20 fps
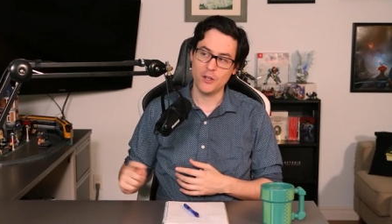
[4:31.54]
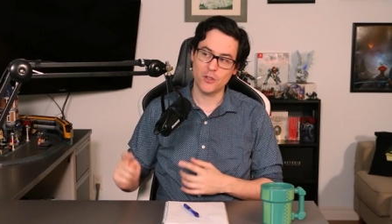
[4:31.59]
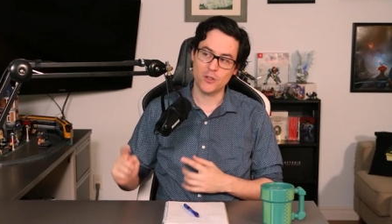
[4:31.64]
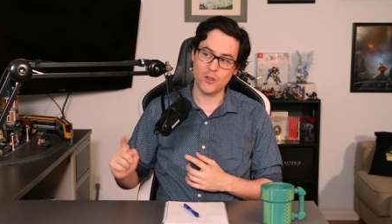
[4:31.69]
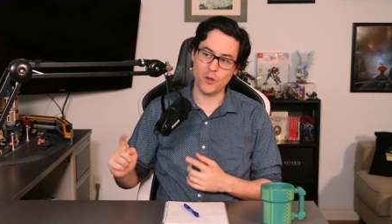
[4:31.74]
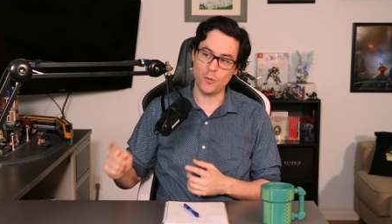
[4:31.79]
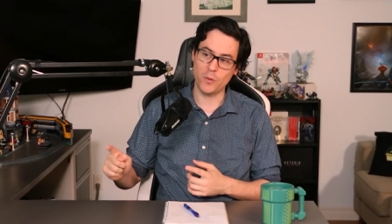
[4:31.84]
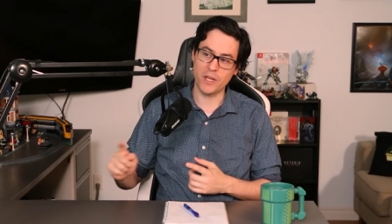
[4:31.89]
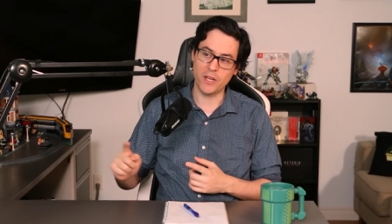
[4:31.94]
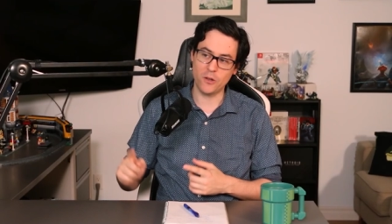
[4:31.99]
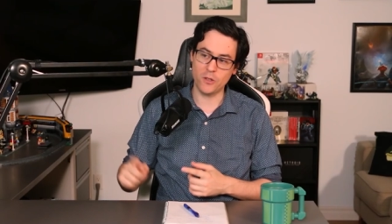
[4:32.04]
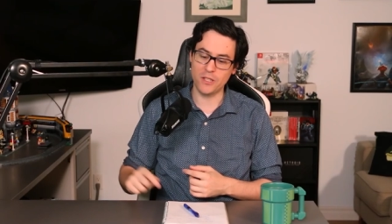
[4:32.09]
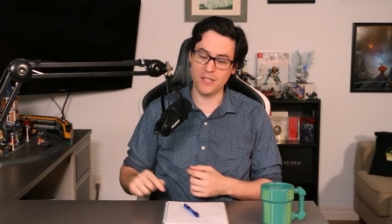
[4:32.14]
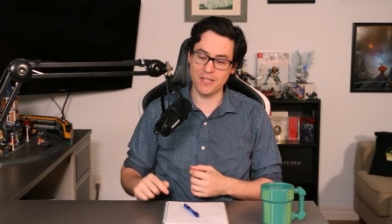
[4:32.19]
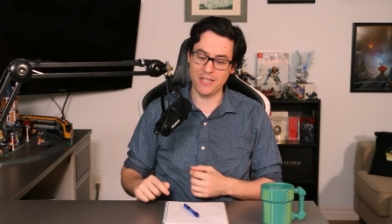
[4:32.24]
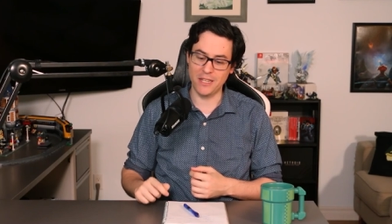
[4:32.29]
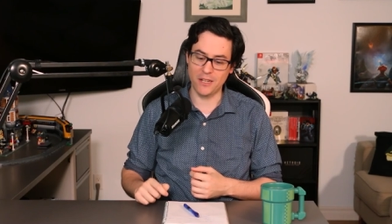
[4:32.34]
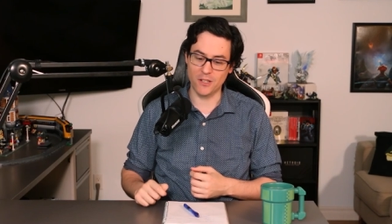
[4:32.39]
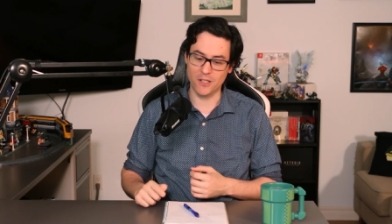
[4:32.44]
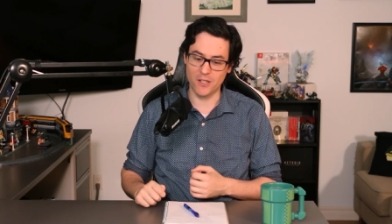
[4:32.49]
So we go to
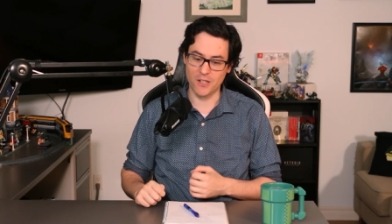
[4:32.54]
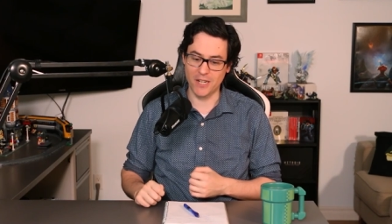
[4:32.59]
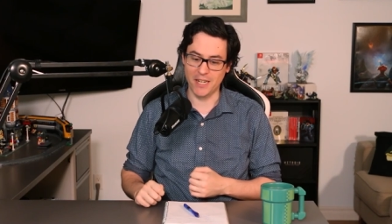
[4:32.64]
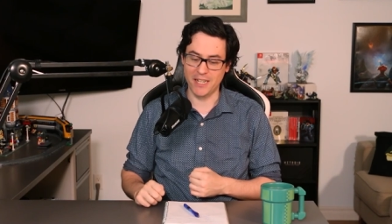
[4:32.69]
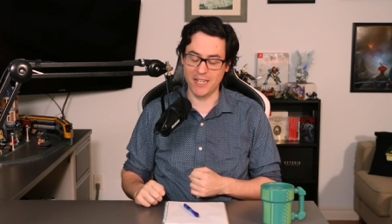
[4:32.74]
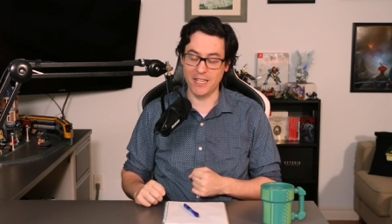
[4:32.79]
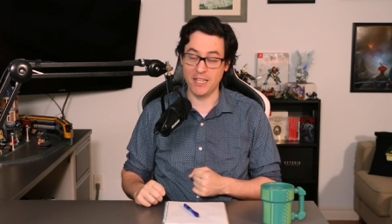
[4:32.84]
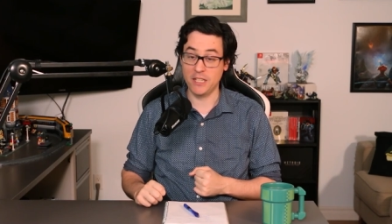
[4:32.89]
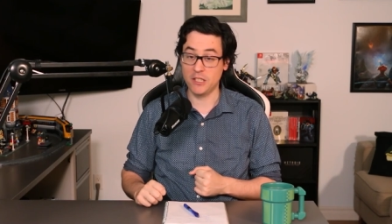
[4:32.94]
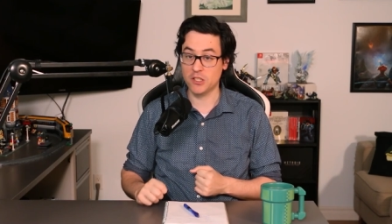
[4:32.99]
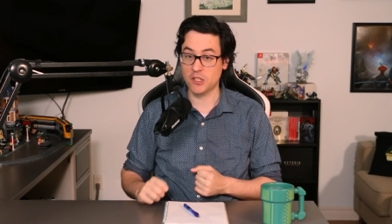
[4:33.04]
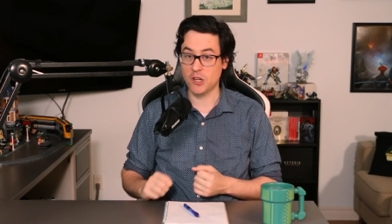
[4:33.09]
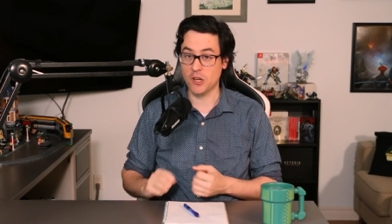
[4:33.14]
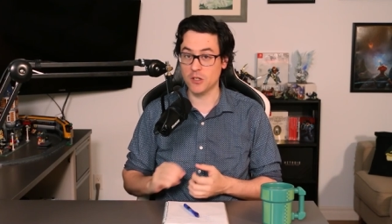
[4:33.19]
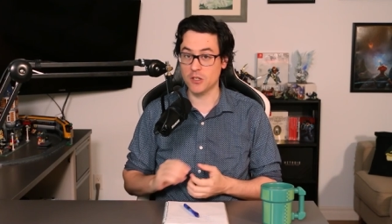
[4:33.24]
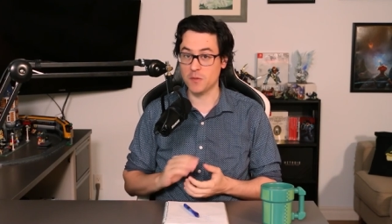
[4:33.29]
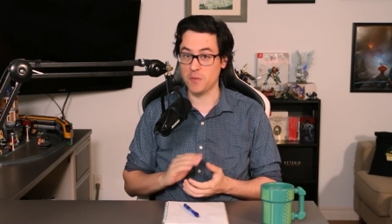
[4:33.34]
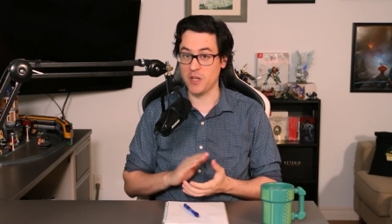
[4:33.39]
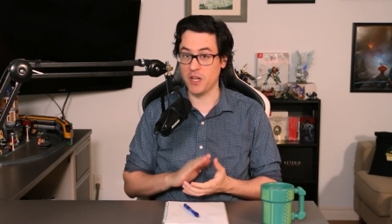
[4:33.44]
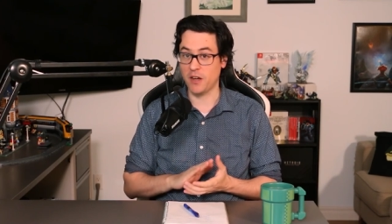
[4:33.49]
the elder, and he
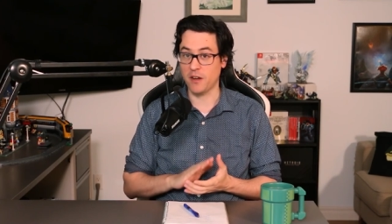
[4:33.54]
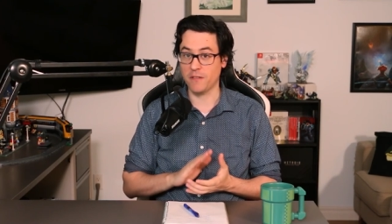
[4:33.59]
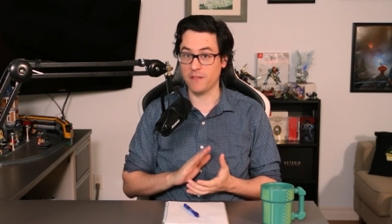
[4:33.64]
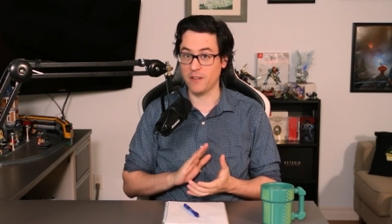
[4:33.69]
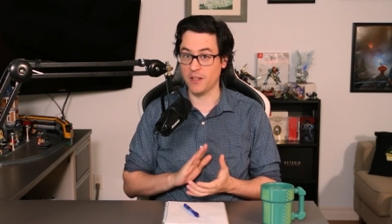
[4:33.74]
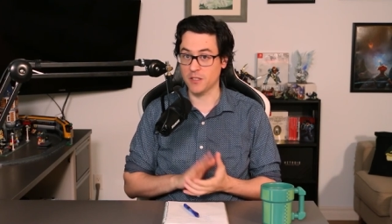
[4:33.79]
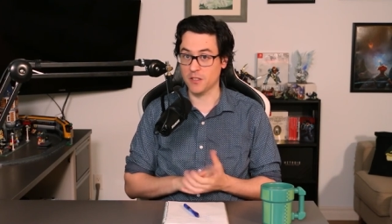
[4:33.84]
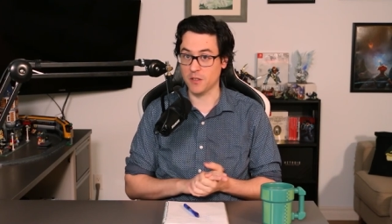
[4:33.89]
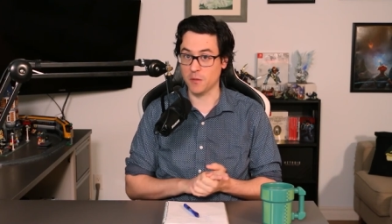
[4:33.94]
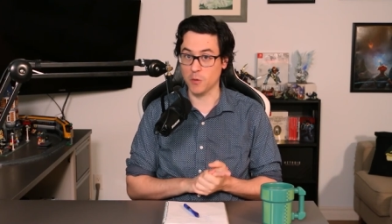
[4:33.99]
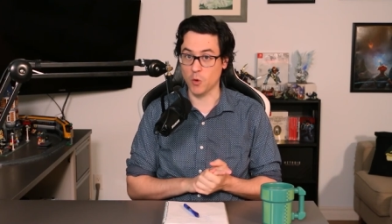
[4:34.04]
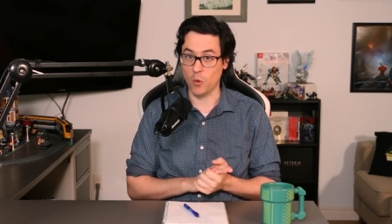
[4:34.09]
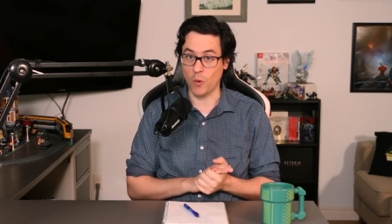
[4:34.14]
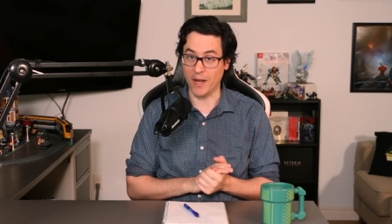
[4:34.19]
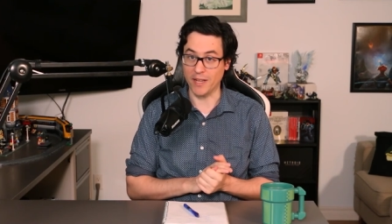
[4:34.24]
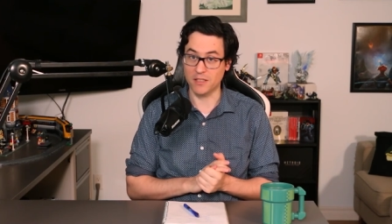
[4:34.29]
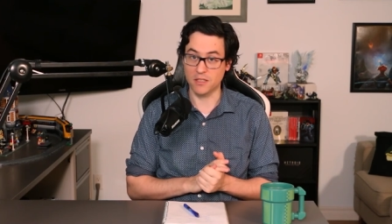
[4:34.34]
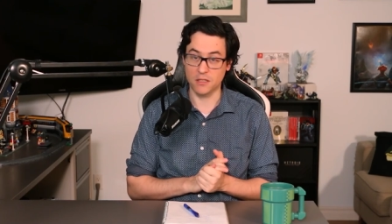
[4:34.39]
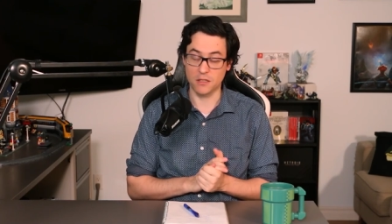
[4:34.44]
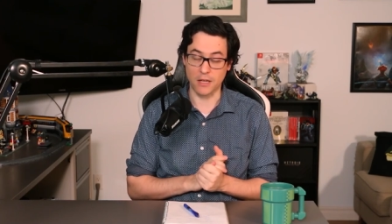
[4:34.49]
starts me off on some quests.